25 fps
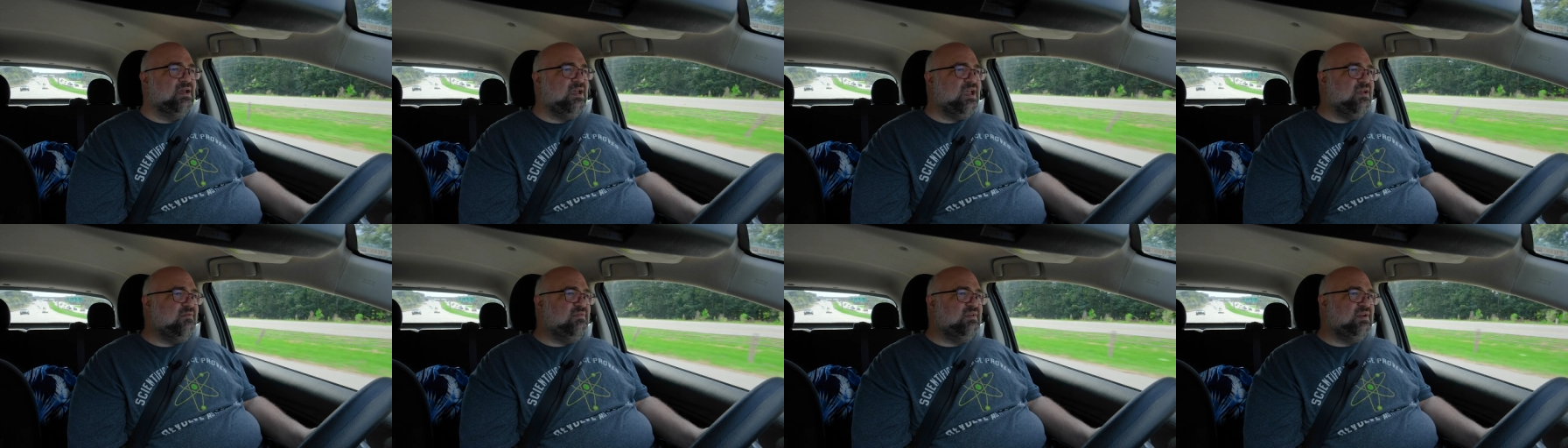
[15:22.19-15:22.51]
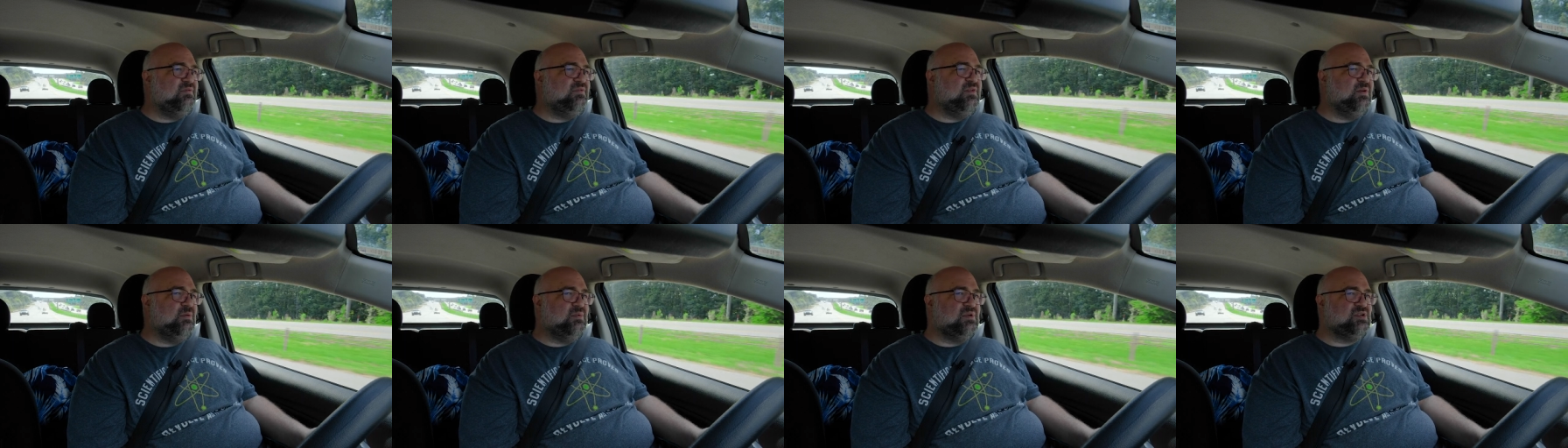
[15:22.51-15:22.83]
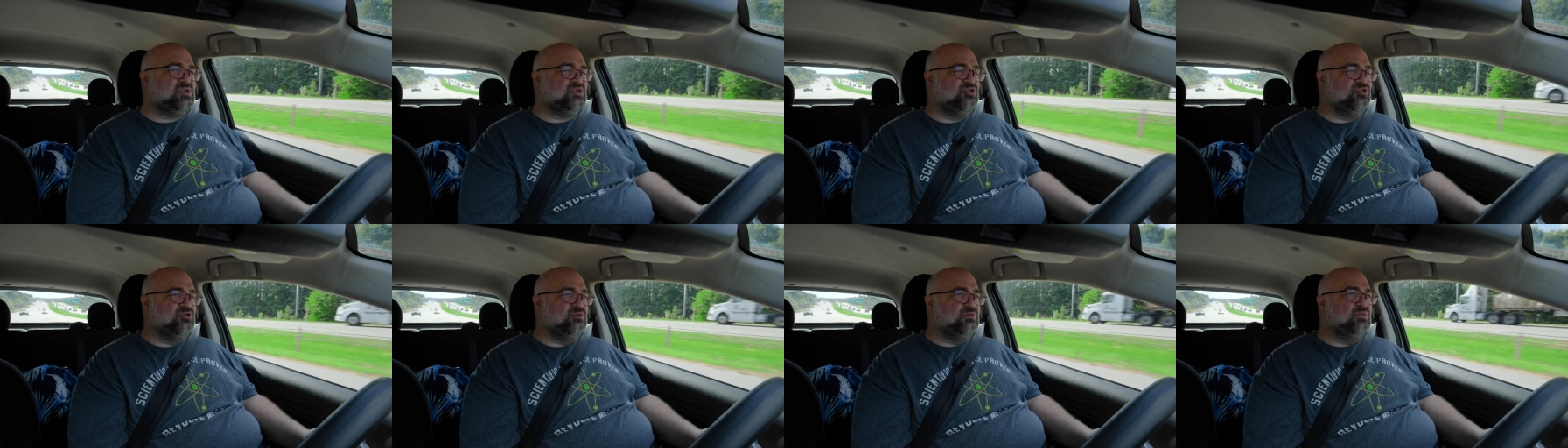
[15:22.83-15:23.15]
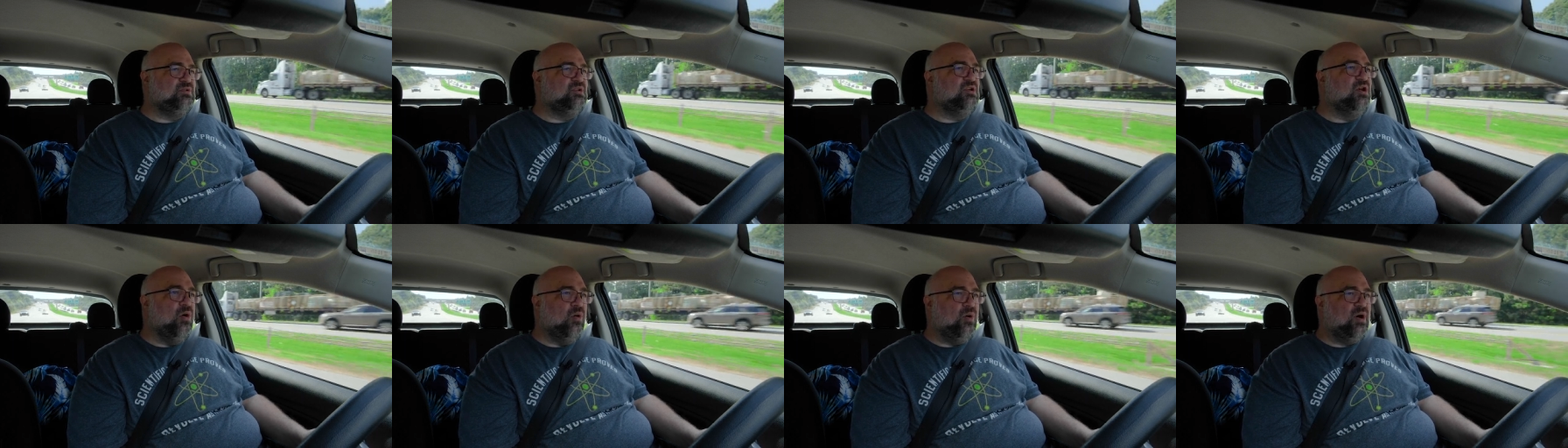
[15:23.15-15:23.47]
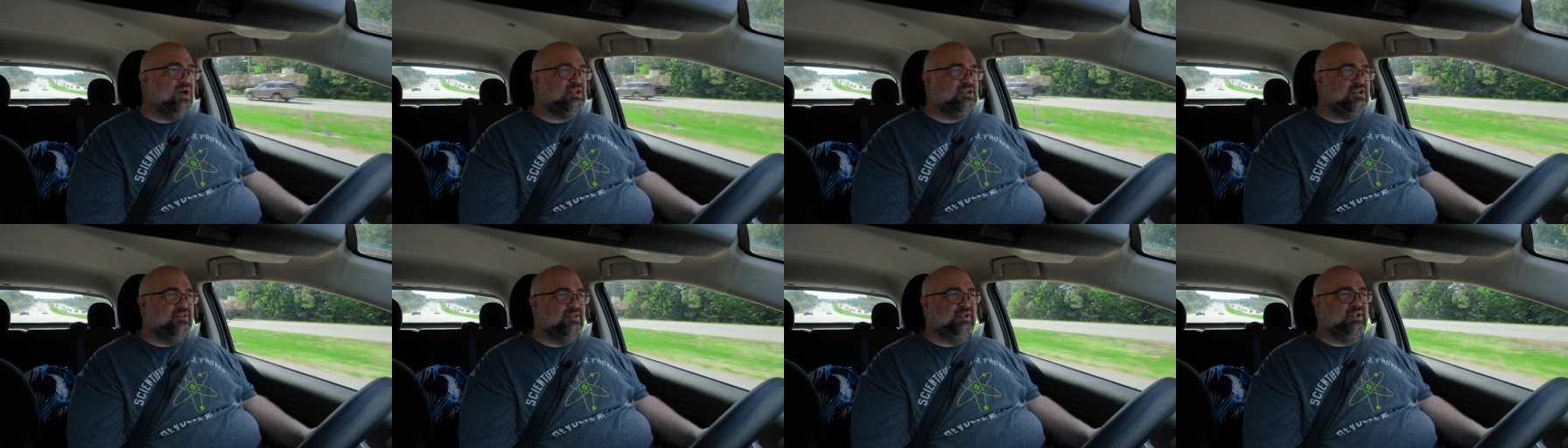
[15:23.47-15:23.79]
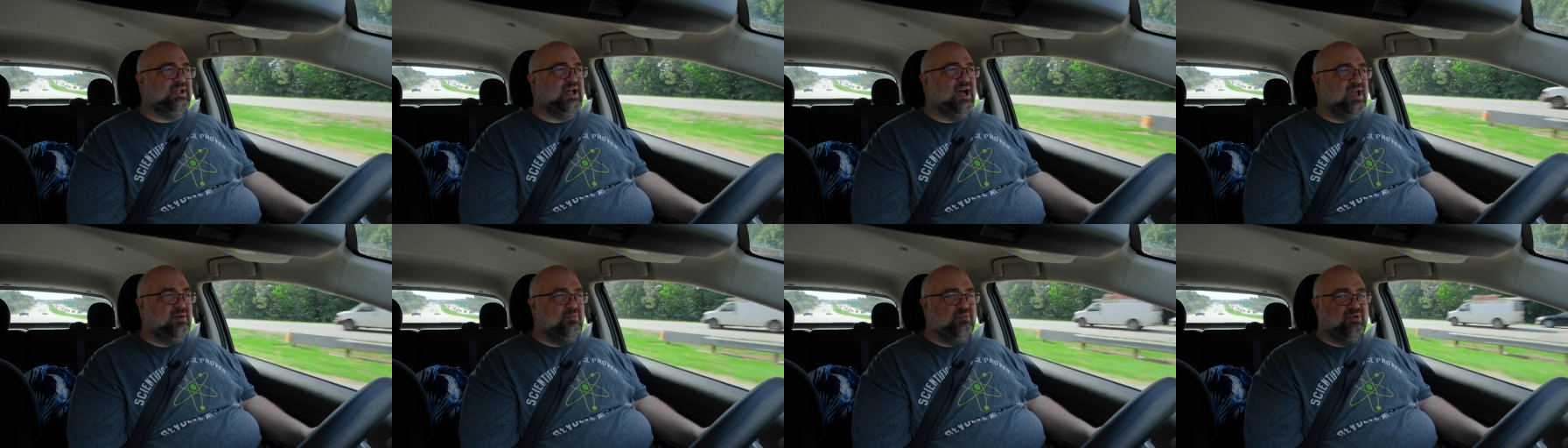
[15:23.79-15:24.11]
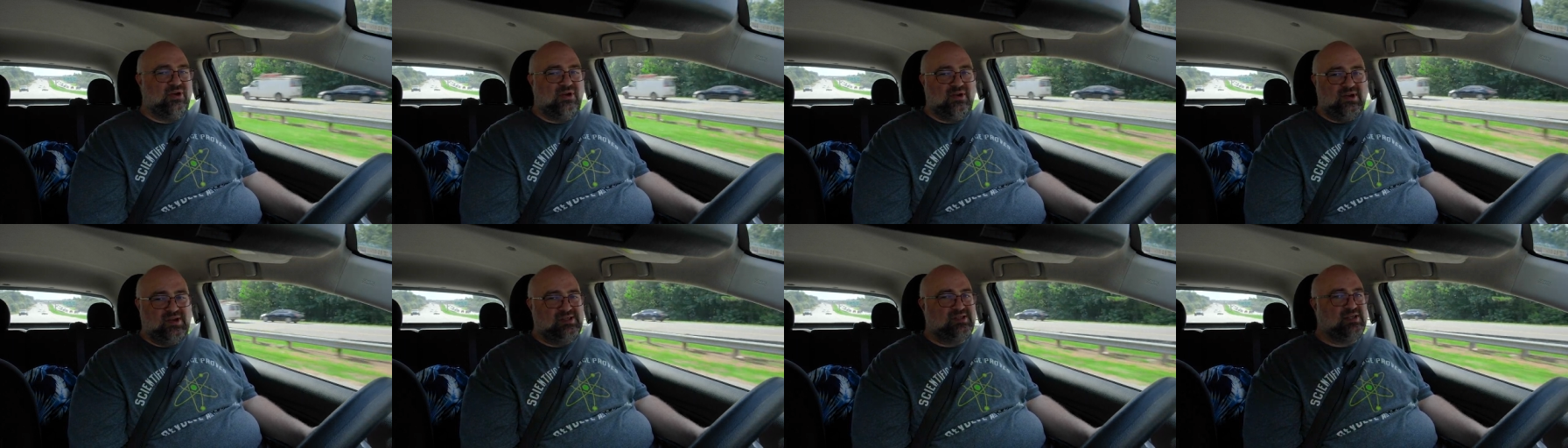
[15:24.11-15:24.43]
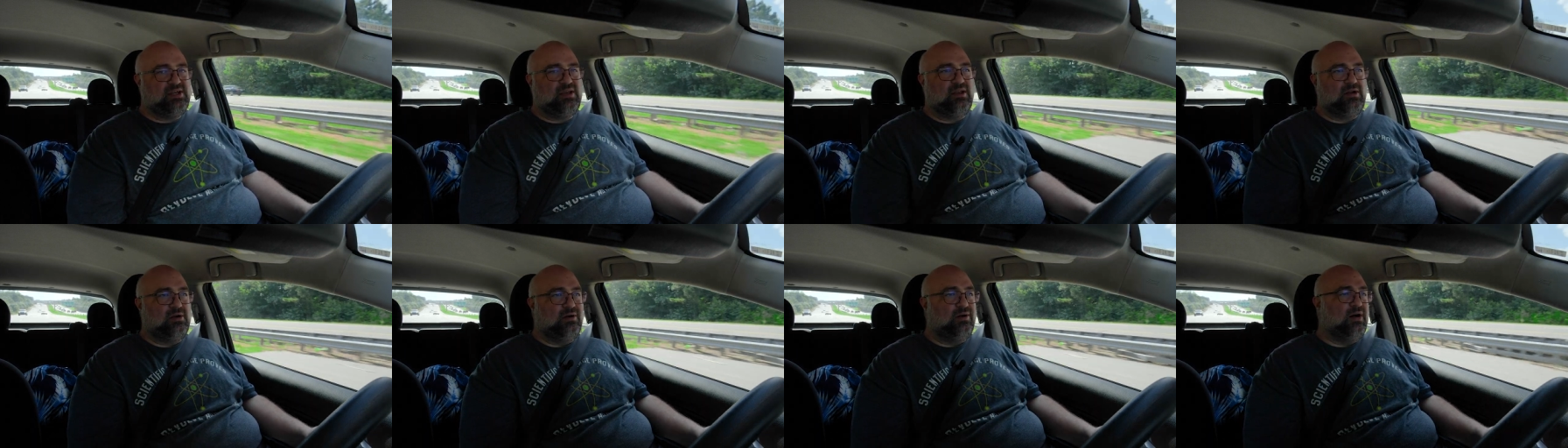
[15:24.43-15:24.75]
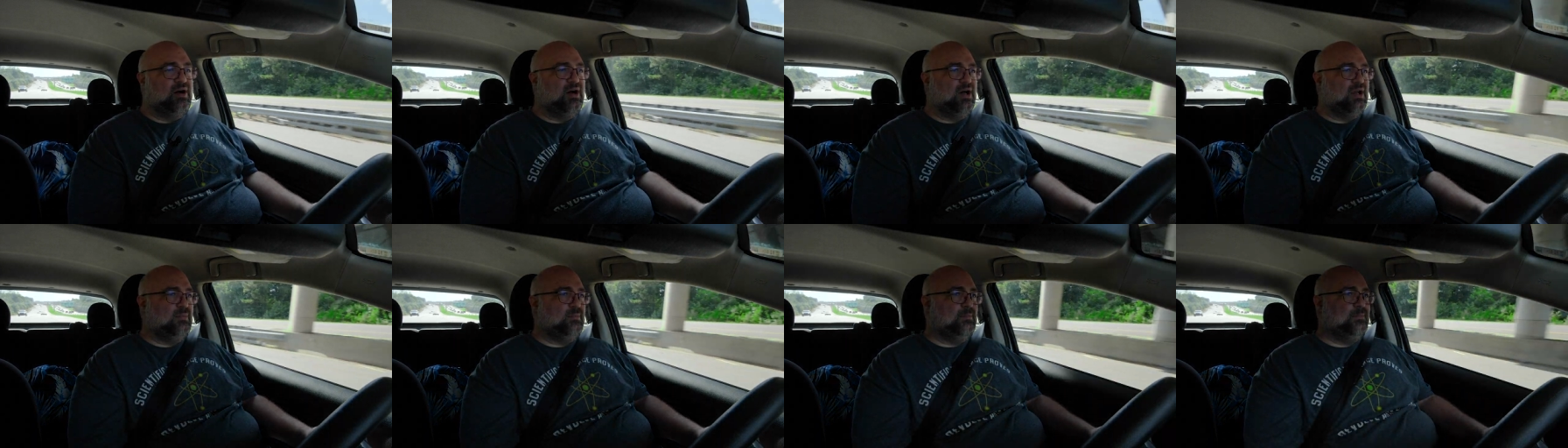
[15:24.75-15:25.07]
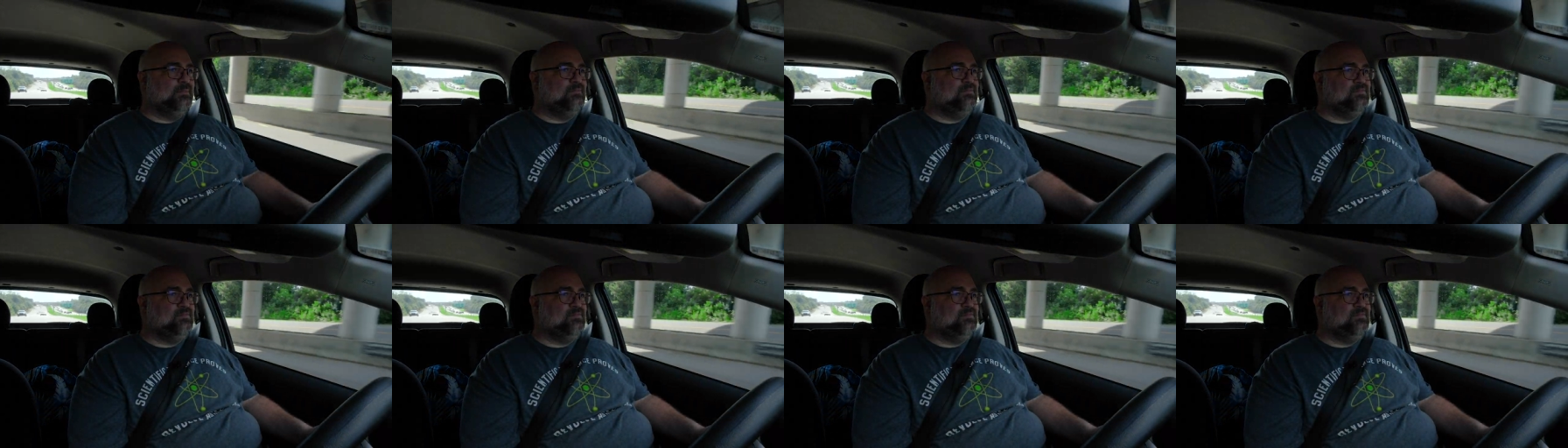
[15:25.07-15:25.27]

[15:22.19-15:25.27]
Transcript: even if it was going to the library to get on.